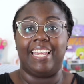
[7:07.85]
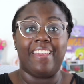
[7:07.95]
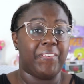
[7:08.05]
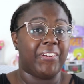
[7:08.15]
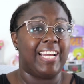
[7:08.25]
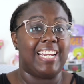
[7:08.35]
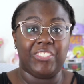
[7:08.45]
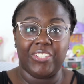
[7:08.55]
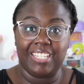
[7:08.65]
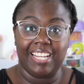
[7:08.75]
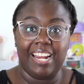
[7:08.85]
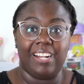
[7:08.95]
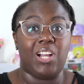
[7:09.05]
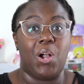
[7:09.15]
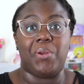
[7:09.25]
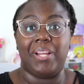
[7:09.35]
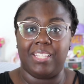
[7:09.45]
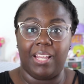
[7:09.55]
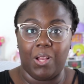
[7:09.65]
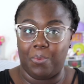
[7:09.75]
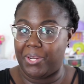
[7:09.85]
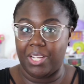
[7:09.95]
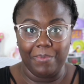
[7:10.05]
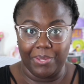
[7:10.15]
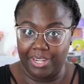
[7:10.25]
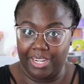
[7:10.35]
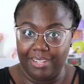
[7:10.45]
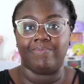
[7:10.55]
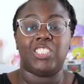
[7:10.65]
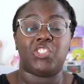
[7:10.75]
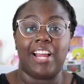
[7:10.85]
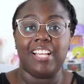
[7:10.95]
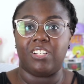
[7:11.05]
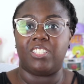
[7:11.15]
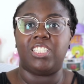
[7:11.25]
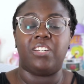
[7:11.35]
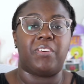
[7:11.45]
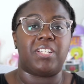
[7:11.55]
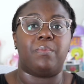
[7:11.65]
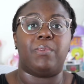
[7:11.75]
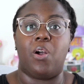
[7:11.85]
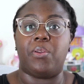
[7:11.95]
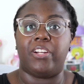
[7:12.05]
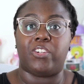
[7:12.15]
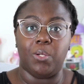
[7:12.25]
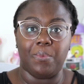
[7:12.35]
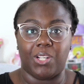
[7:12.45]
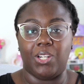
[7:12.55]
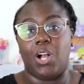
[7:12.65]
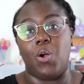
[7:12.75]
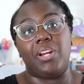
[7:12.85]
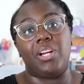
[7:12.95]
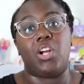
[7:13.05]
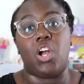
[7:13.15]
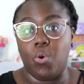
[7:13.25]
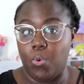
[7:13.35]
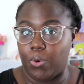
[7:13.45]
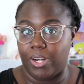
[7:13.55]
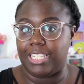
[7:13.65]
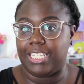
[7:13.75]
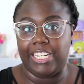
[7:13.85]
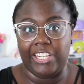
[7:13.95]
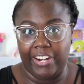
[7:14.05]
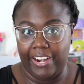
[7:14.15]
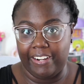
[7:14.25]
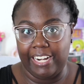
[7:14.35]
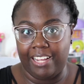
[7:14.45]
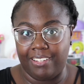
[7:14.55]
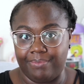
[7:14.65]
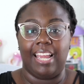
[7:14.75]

If you're interested in coding to help your community, try searching for some coding groups or coding cohorts in your area.